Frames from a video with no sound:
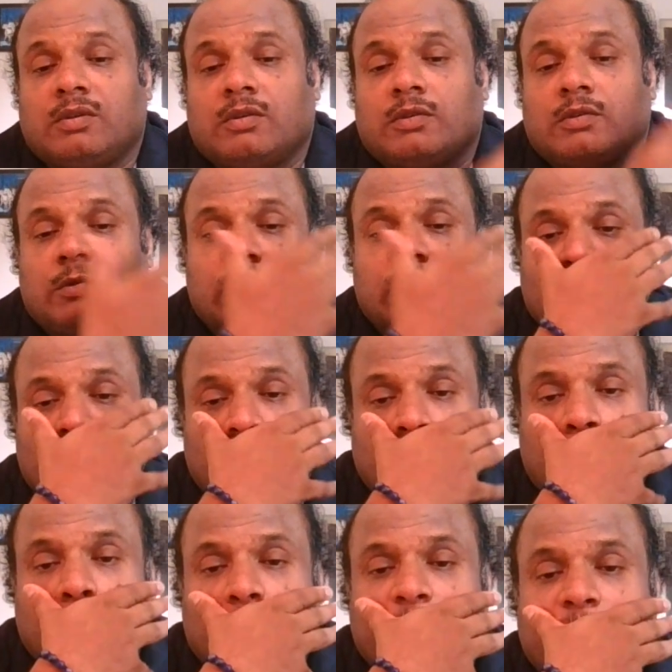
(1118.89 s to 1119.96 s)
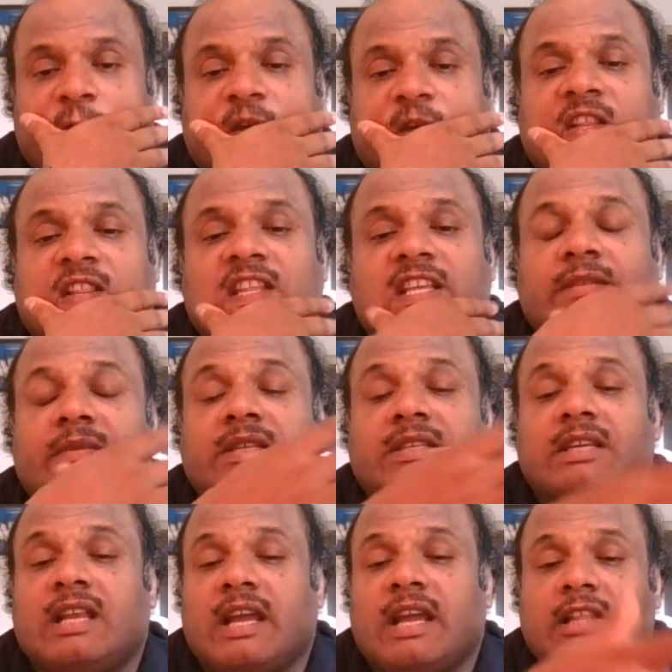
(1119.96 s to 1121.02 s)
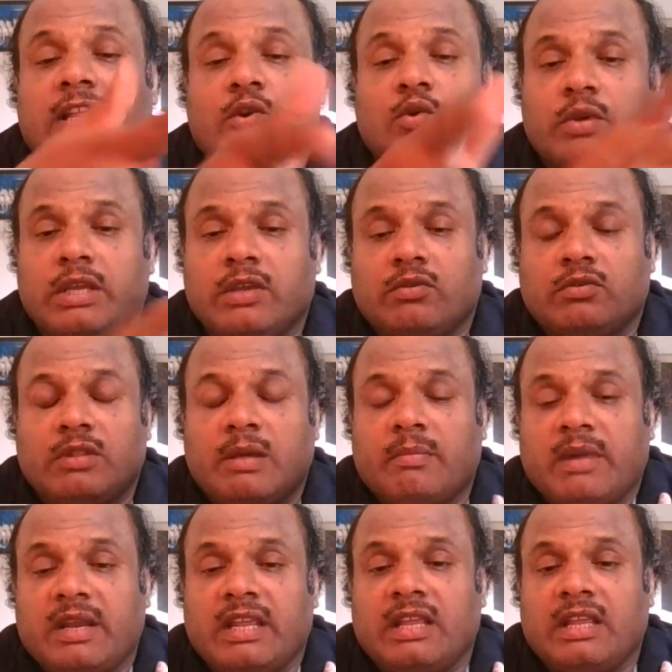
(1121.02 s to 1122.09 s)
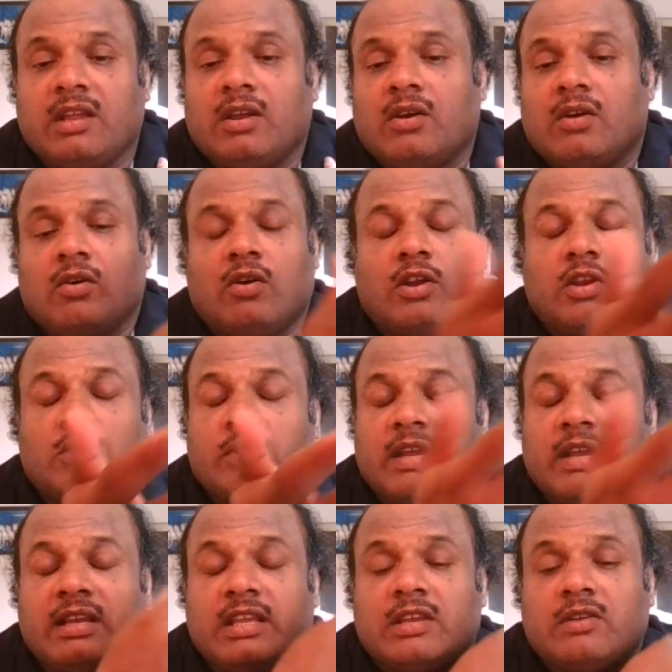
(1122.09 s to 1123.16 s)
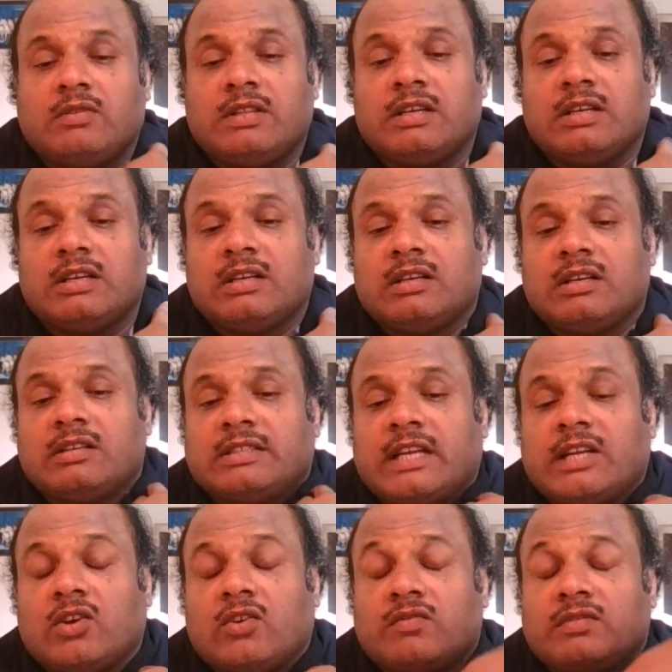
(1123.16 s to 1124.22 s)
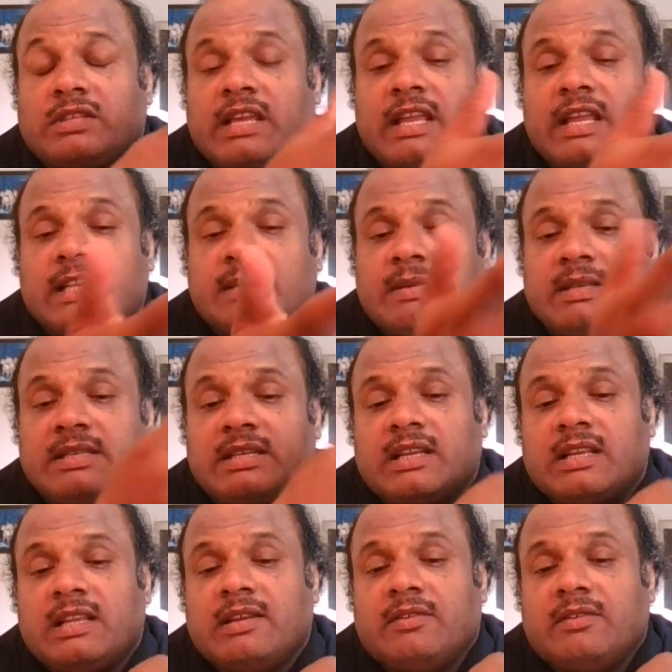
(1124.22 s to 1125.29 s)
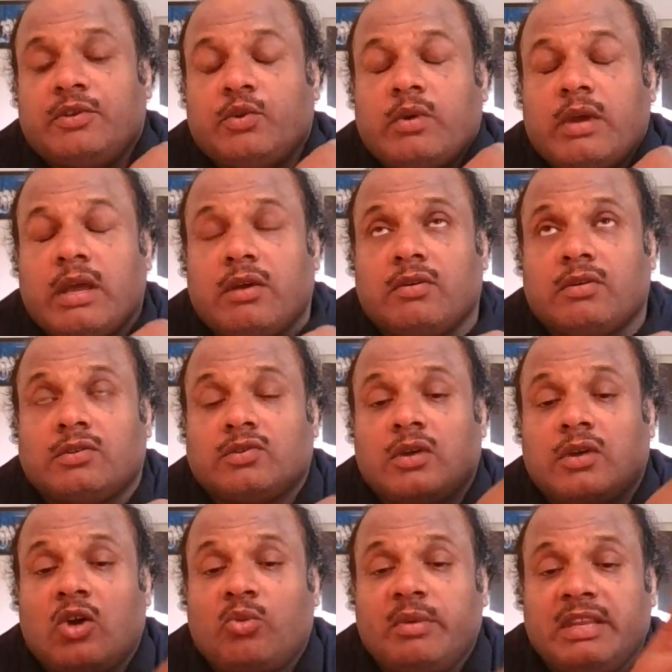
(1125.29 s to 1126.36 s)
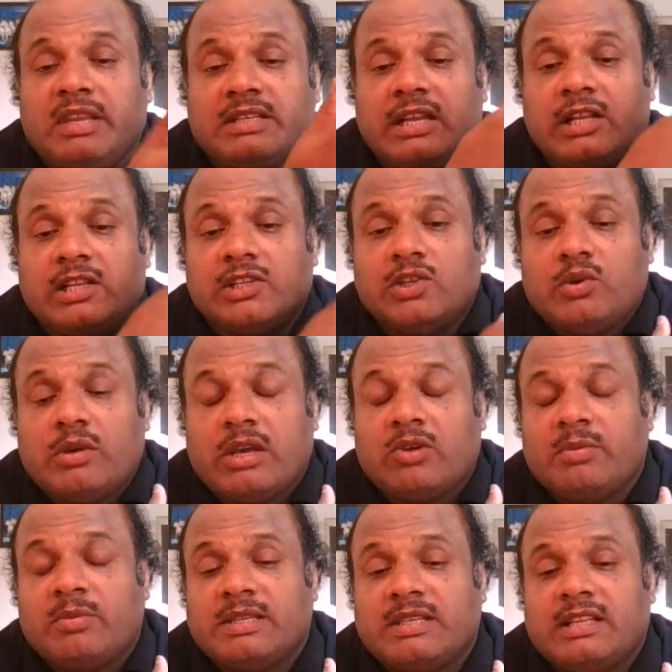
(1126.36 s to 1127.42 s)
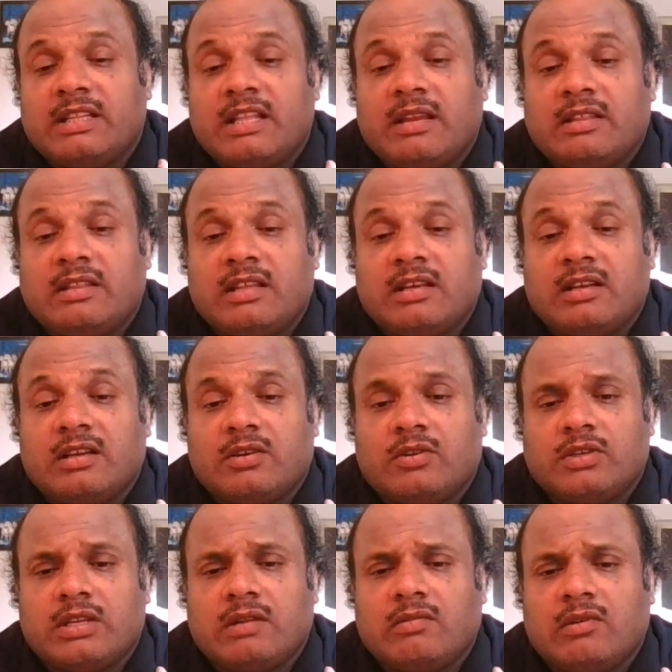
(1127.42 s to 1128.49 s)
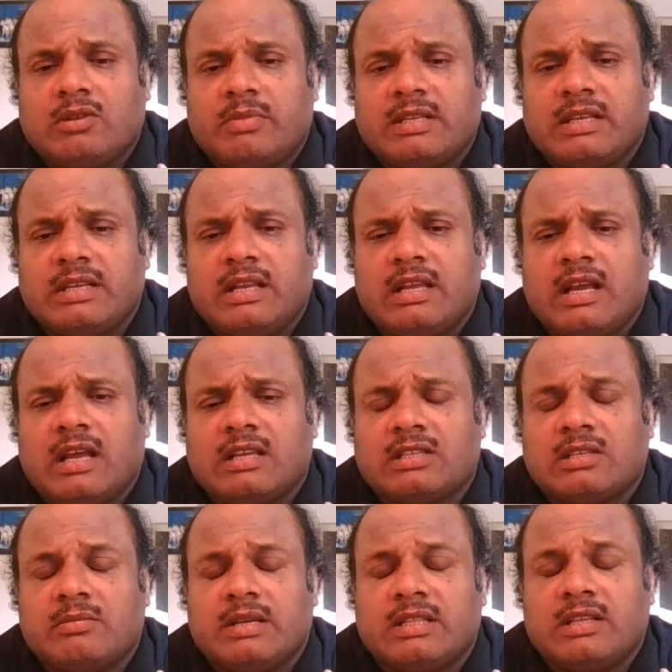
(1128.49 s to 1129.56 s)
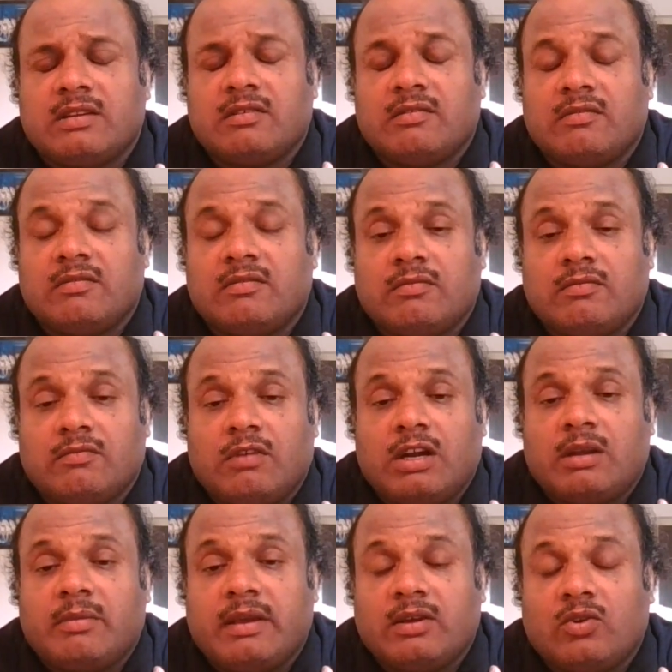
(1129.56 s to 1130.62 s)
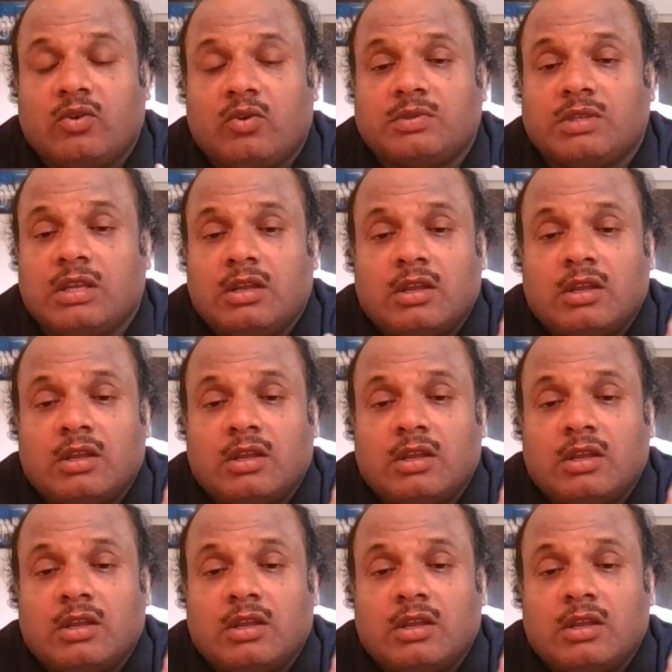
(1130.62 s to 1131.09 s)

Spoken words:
So in this basically either you give the money or you can give the set of skills basically you have. So how many skills you have basically? Then the question was basically asked by the World Bank groups.